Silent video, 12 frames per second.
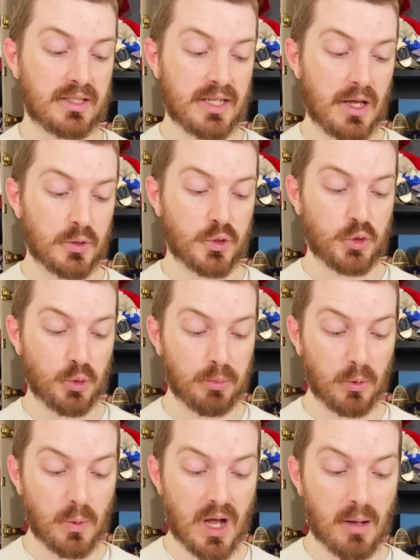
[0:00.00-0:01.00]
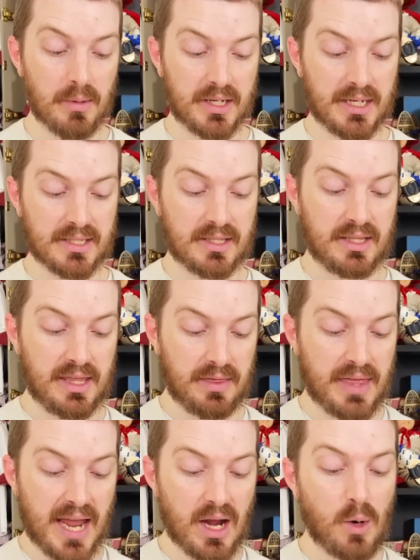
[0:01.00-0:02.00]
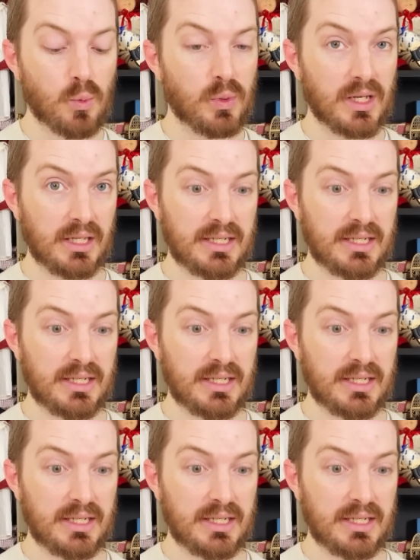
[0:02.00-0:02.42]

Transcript: sell super well because they really